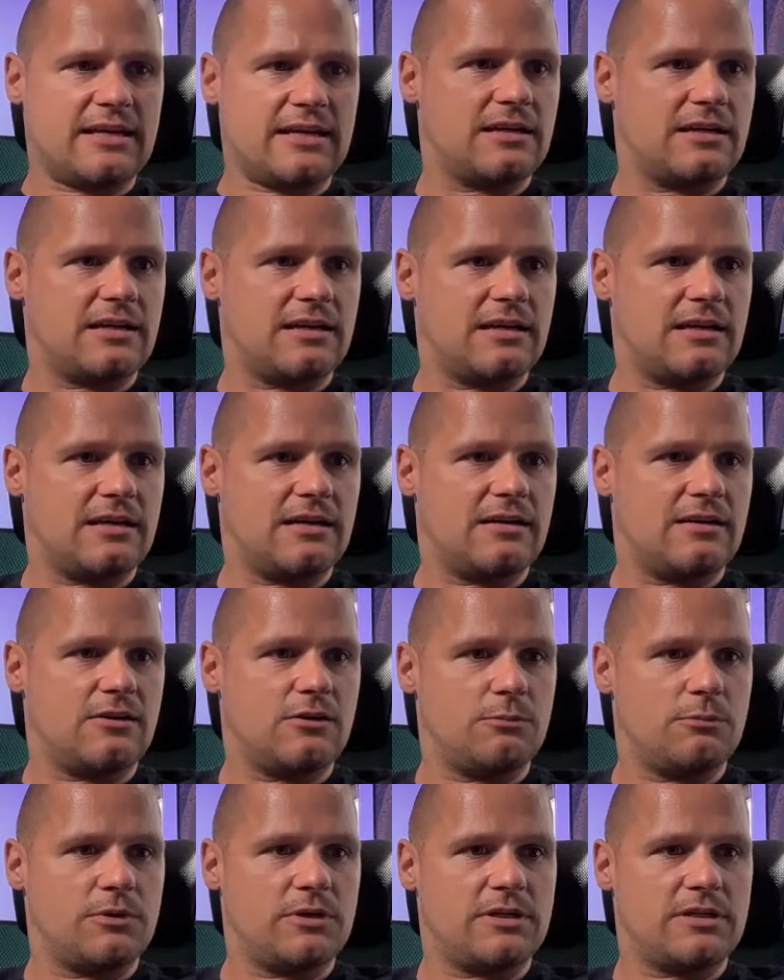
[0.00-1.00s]

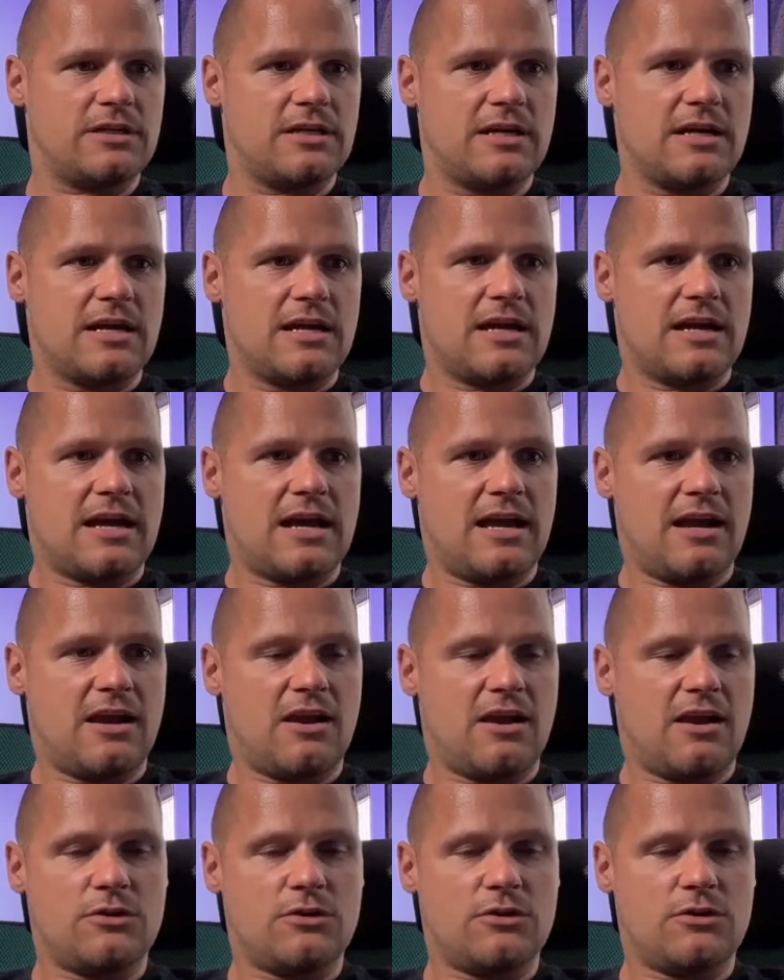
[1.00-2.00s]
Hope you had,
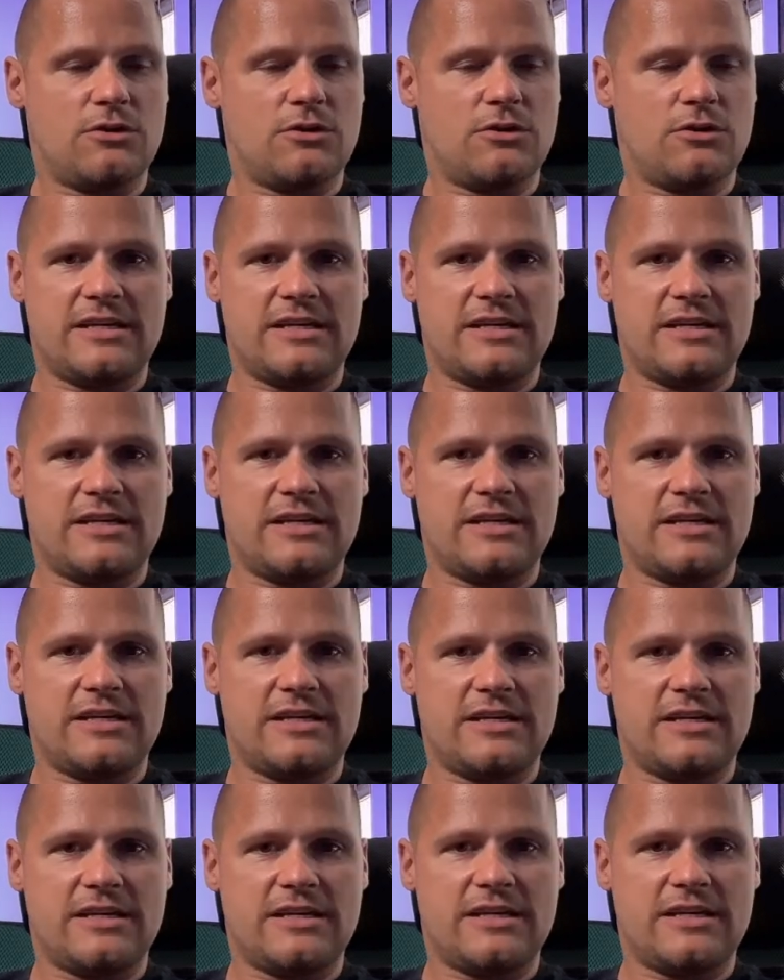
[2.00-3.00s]
hello Dean, yeah,
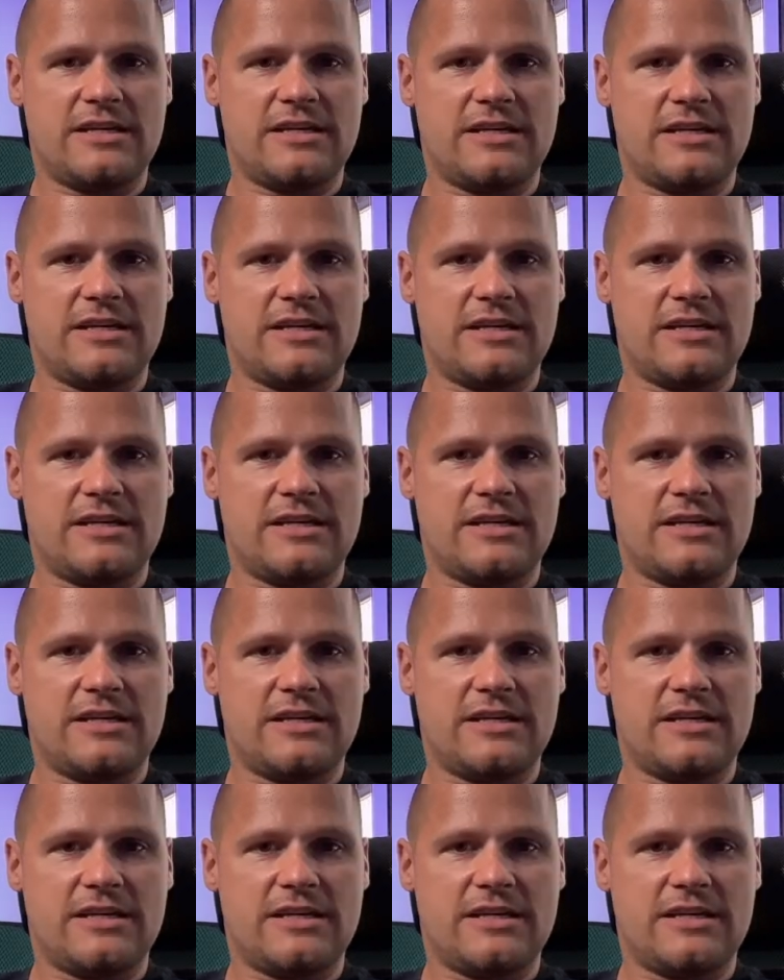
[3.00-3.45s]
holidays was great.